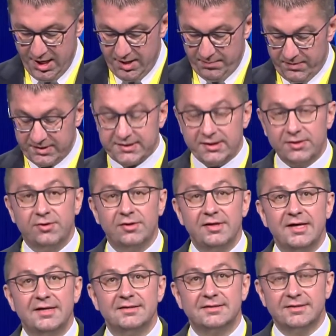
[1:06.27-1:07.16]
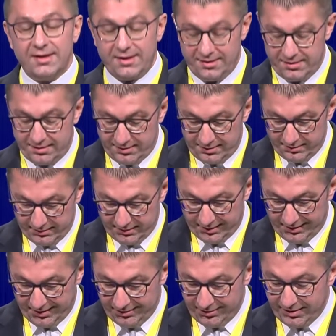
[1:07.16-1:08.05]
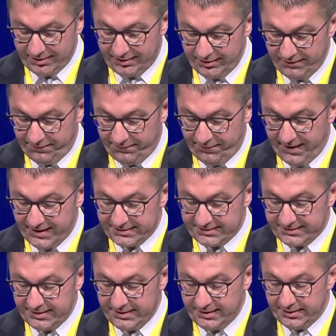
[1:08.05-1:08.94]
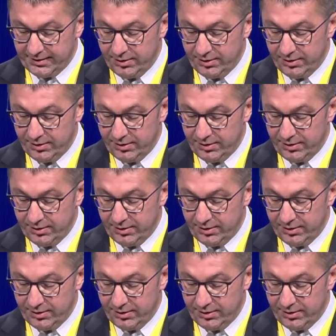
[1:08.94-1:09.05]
Macedonians are currently facing